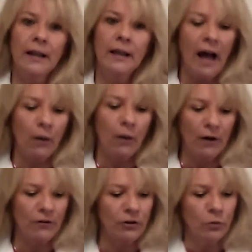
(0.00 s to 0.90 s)

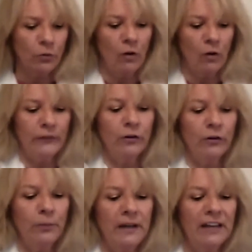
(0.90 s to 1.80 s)
However, you will also
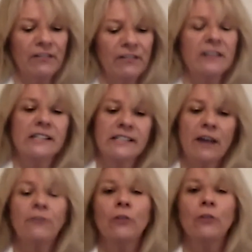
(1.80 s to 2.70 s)
be given
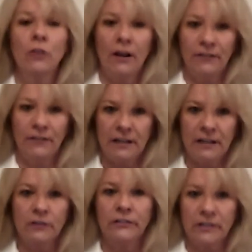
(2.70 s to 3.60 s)
several of the
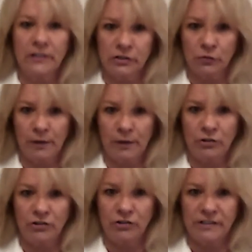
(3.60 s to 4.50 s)
needles and
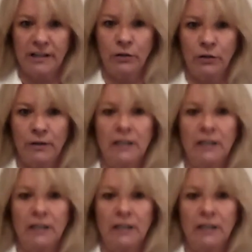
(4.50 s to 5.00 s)
syringes that you need,